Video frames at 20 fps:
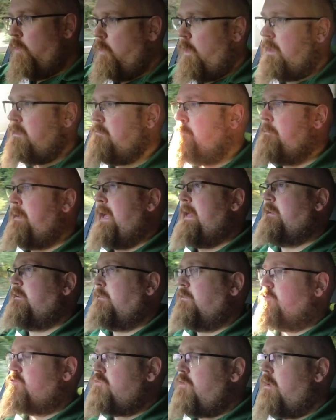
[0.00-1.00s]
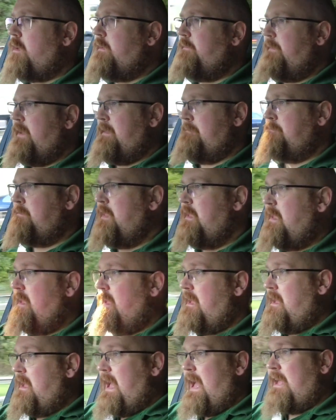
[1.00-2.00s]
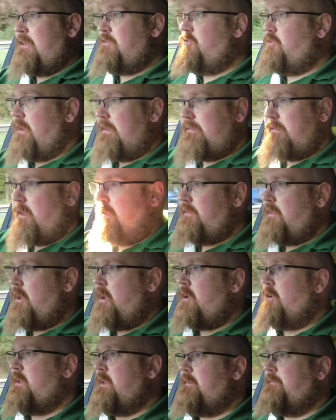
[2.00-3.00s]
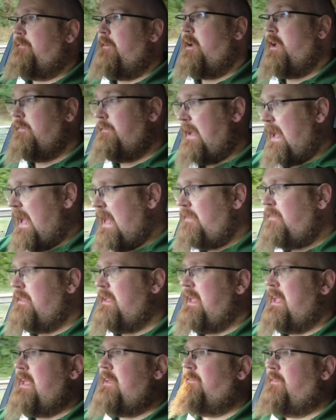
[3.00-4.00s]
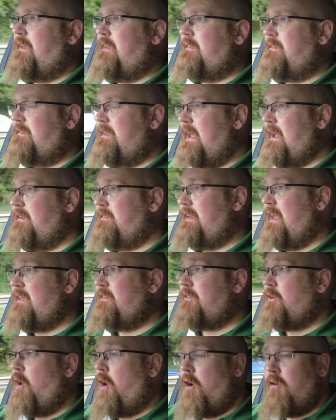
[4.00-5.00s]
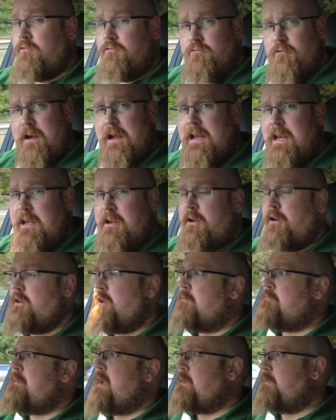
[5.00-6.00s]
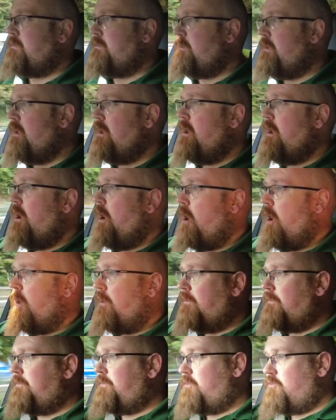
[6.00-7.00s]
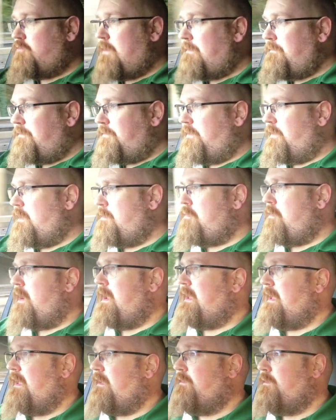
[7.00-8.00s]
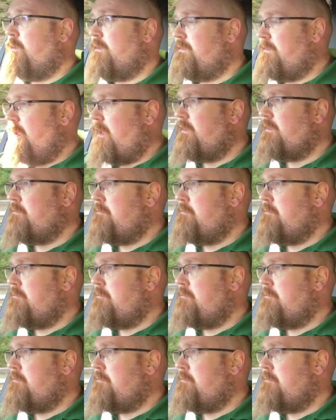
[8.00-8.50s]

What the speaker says: one pedal driving. And just like the Ioniq 5 and the EV6, it's got a really good amount of strength to the braking, so it does